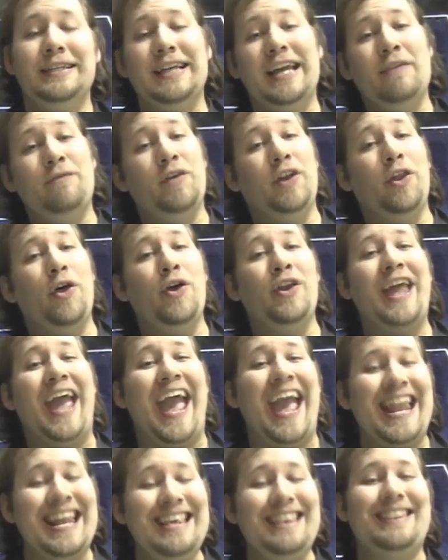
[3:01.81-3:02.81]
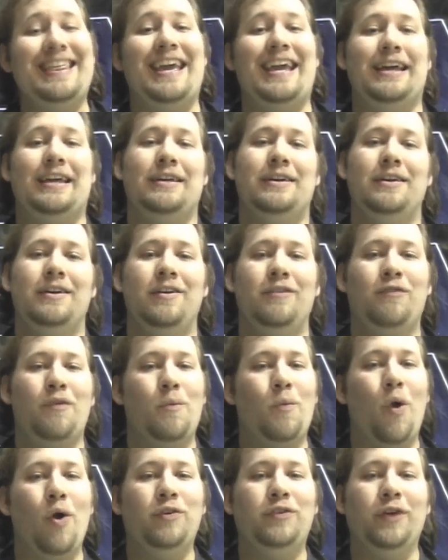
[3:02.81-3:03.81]
If we learned anything from
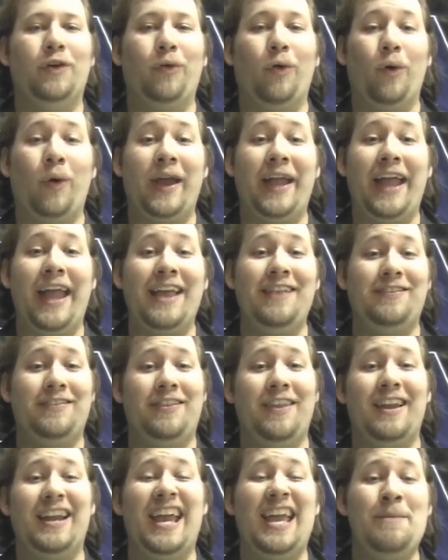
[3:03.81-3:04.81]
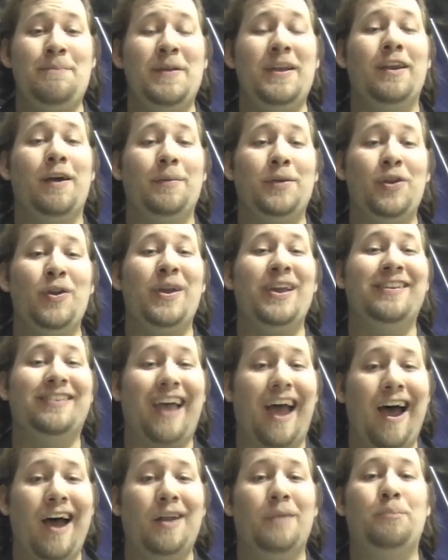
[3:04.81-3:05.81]
Roger Gorey, it's that EPW
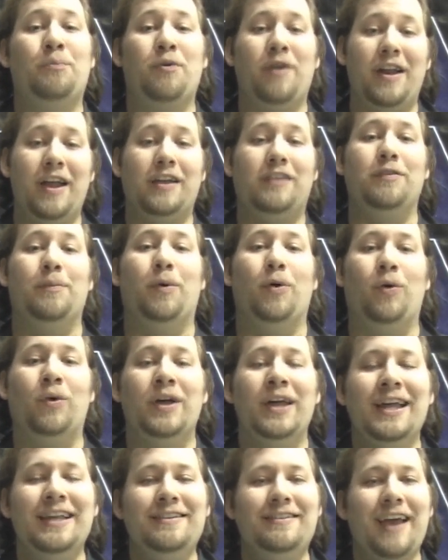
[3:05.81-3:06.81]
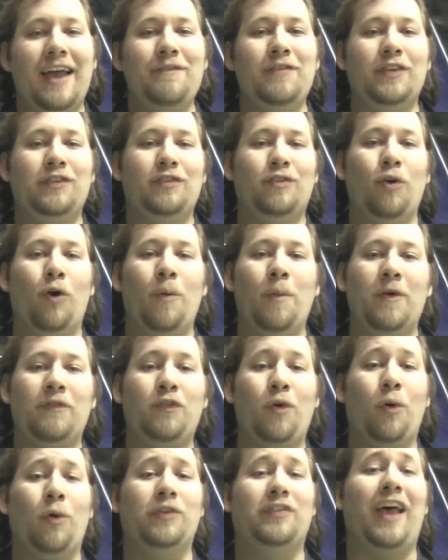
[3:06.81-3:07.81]
is unpredictable. Davis Storm, of
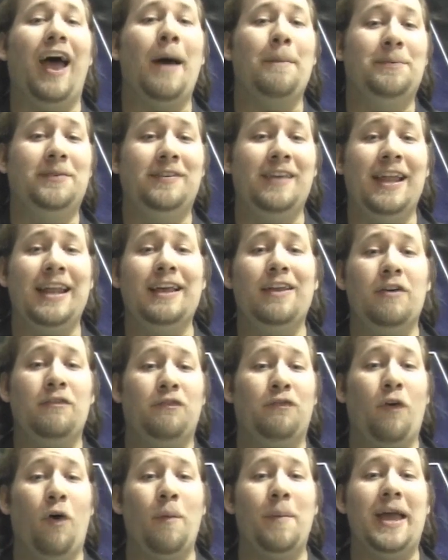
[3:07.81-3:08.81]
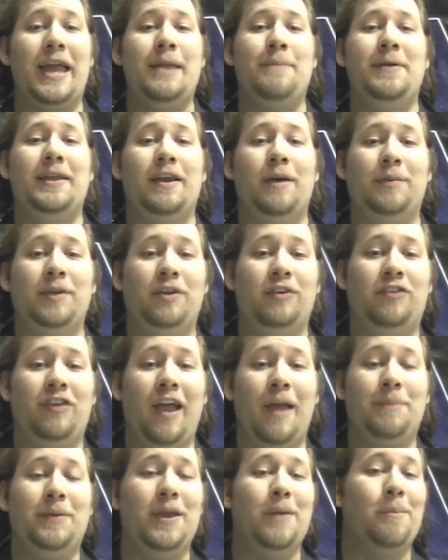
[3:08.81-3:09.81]
course, upsetting the former EPW
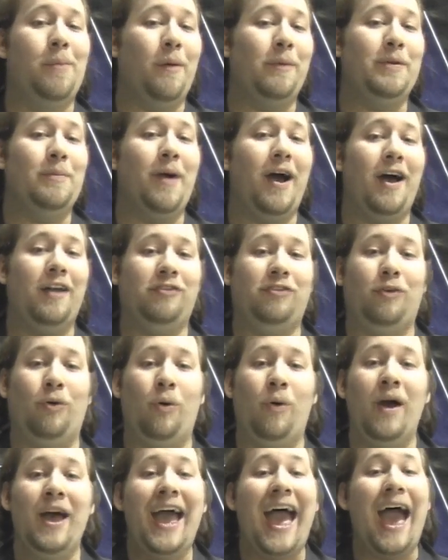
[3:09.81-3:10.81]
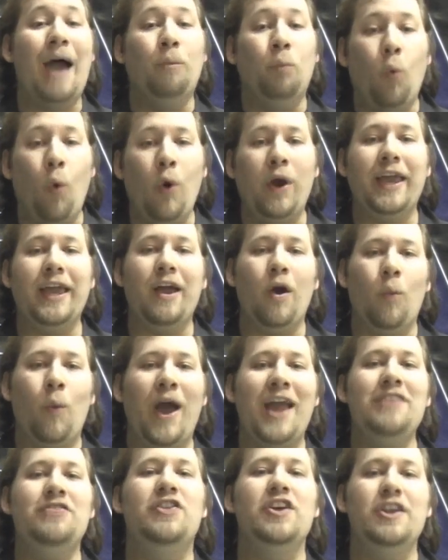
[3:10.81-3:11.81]
champion Bobby Marshall and walking
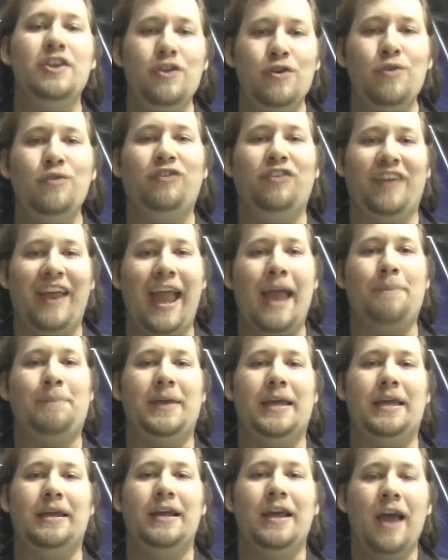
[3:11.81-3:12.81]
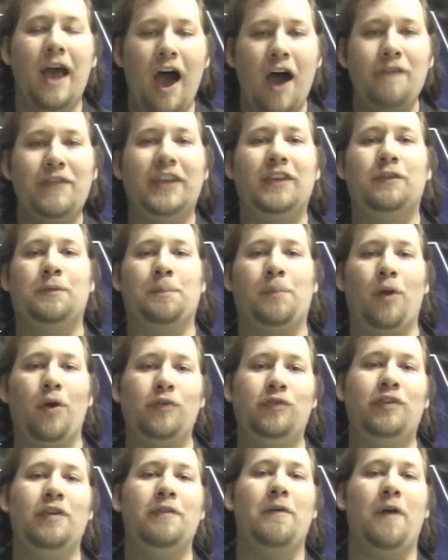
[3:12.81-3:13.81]
away the new champion of
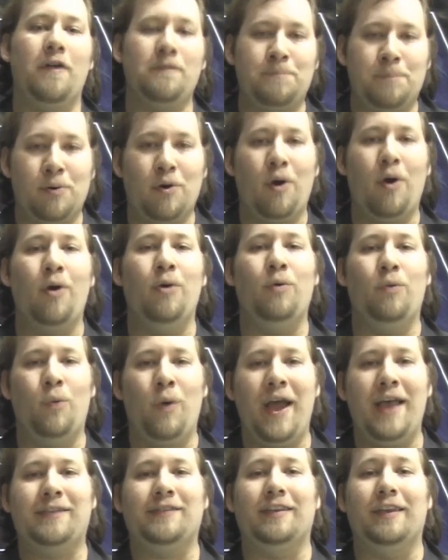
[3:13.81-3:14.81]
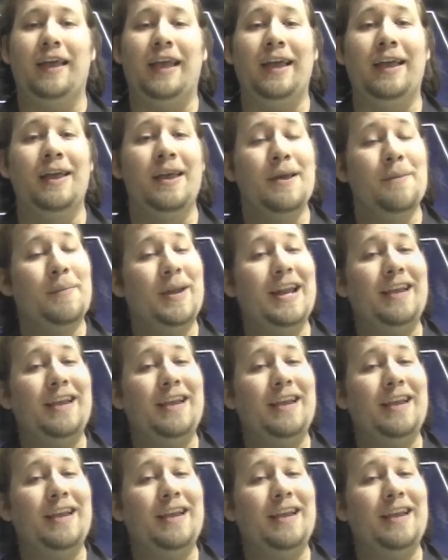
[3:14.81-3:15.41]
explosive pro wrestling but